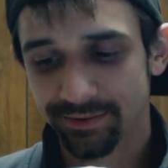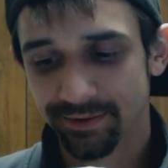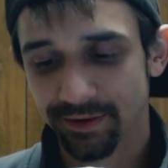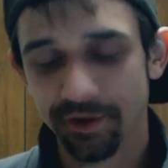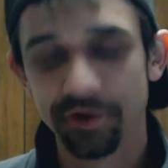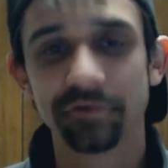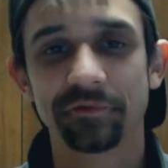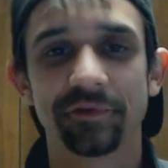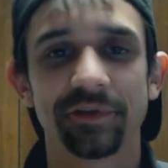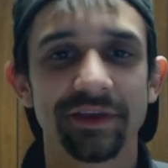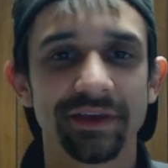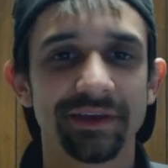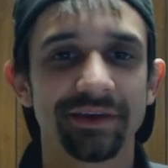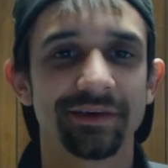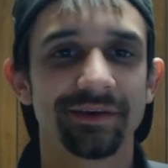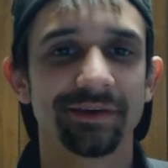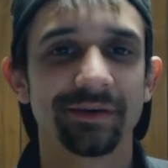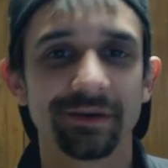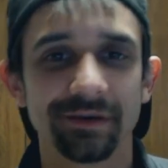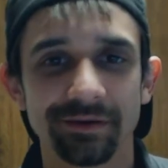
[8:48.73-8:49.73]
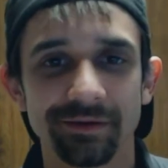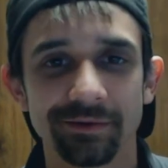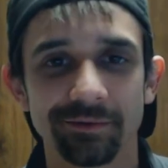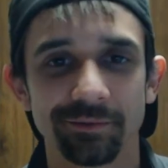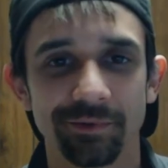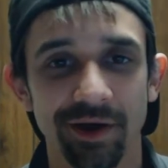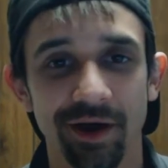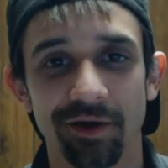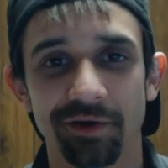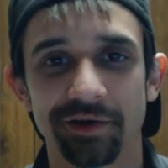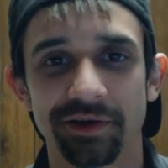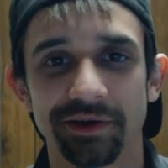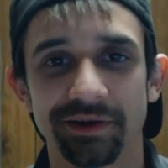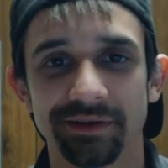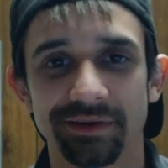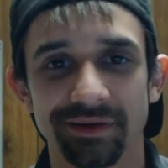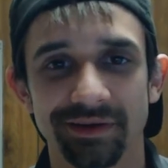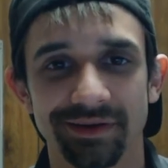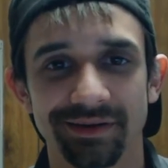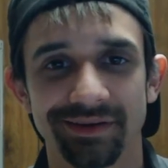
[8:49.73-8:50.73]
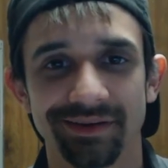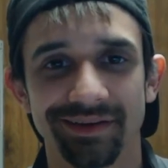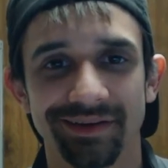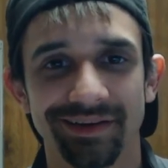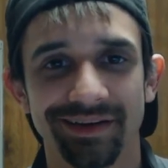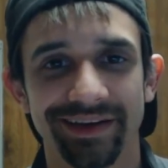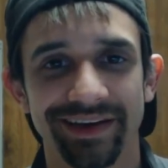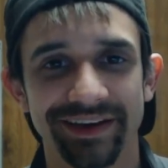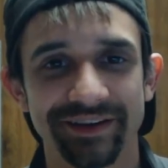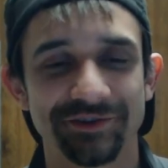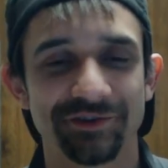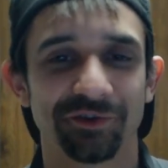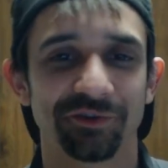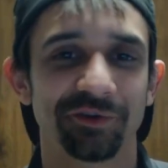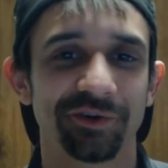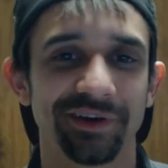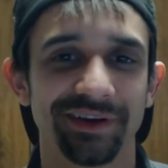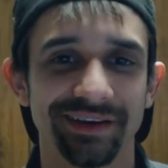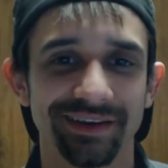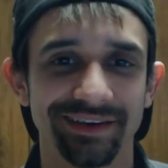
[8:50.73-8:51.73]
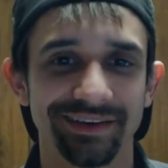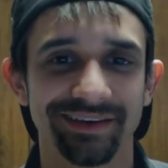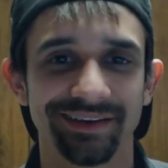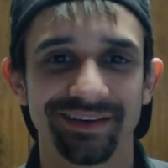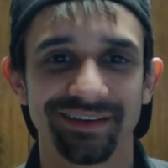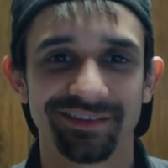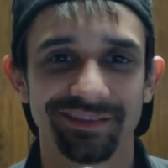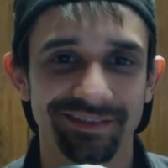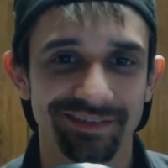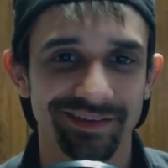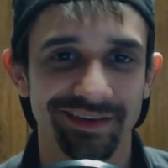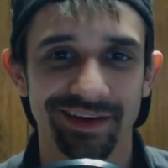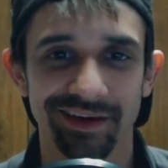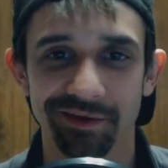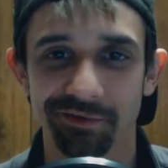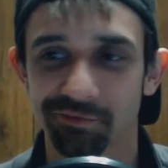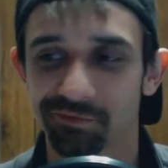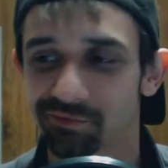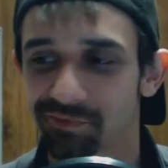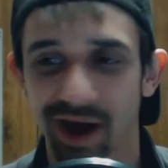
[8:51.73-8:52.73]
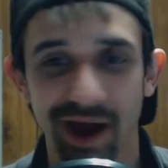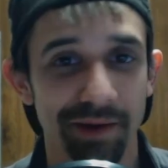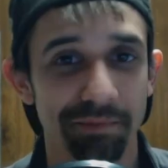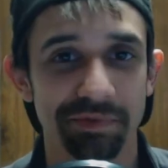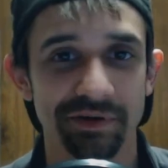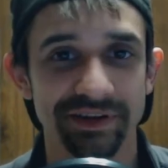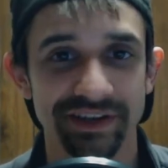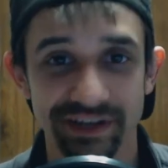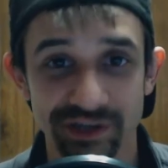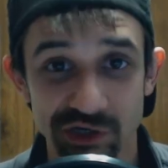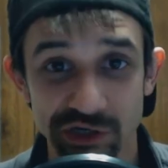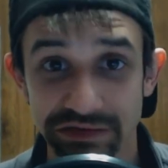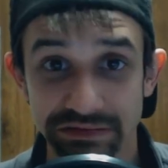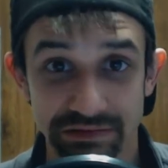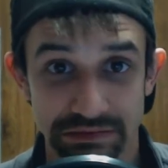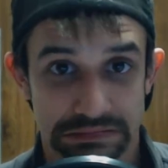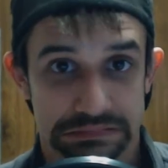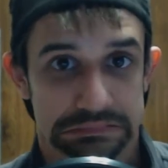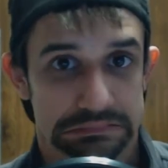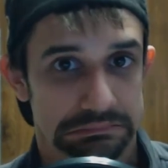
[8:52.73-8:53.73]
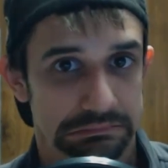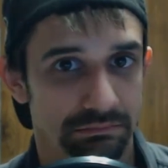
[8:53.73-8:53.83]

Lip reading: hopefully we all can enjoy in my predictions.